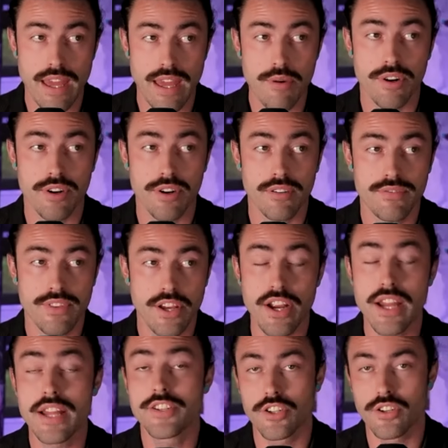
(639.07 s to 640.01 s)
They were they're
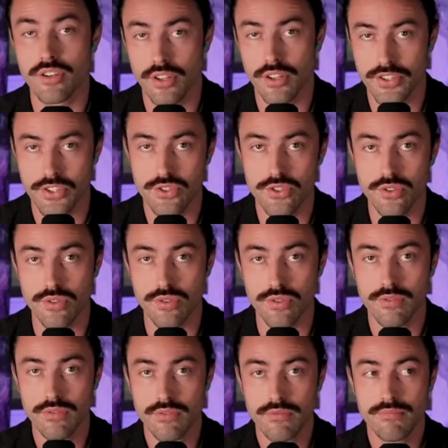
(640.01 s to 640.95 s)
integral
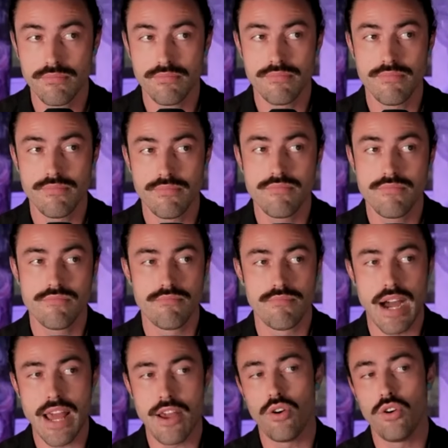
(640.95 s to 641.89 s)
to
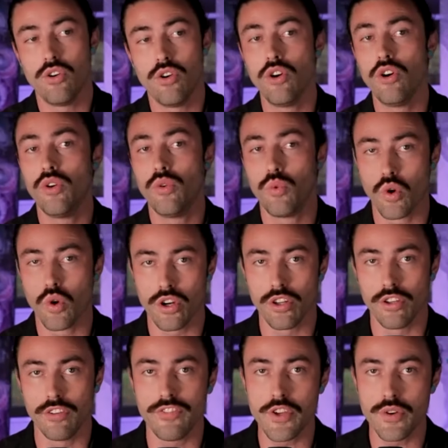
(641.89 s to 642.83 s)
my whole
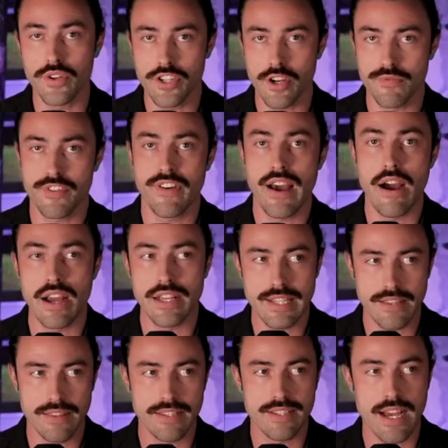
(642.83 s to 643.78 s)
worldview in terms of how I
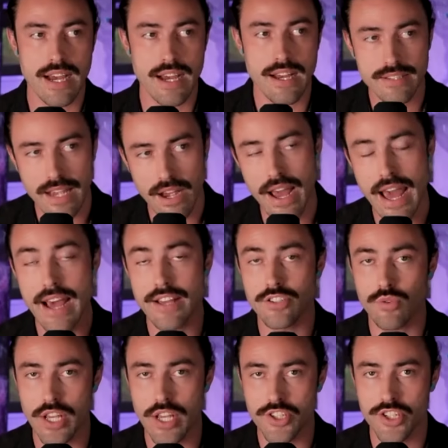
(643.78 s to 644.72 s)
synthesize, how I
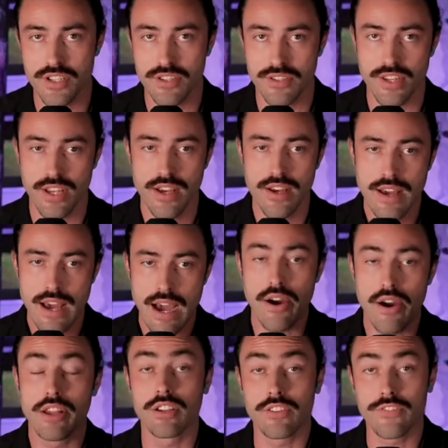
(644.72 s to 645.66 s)
ask questions,
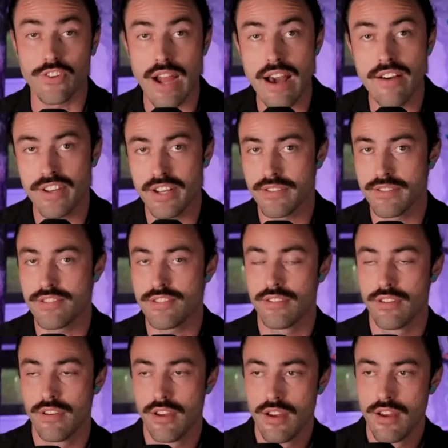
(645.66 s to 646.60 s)
how I look for
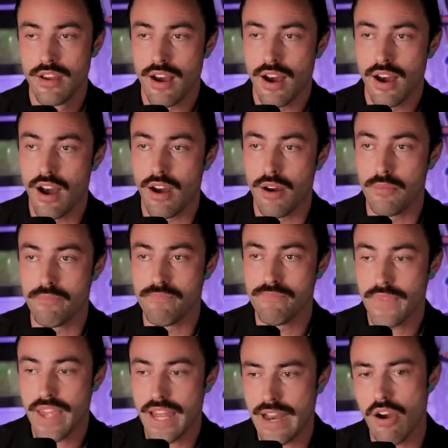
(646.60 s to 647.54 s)
evidence, um,
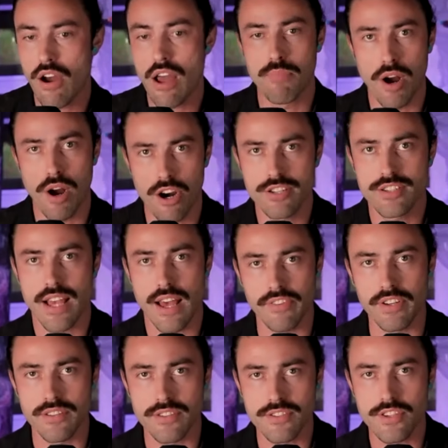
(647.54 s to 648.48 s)
and how I parse
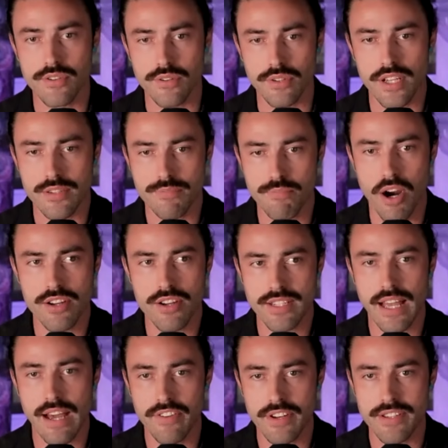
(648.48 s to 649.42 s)
evidence too, because
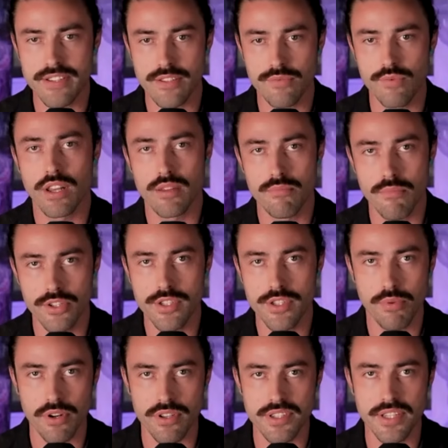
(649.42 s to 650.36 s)
parsing evidence is one of the most
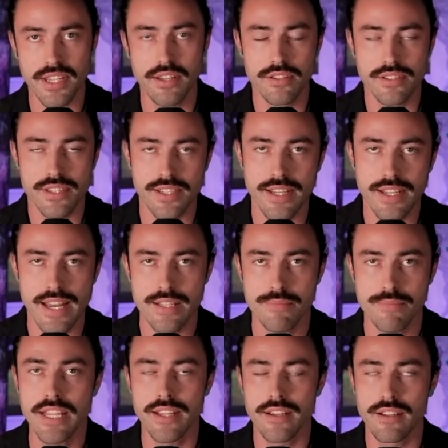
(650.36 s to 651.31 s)
important skills in
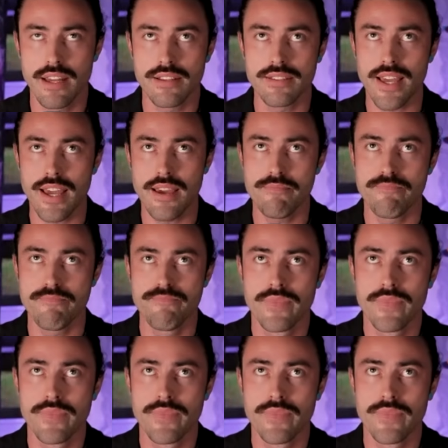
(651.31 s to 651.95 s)
today's media landscape.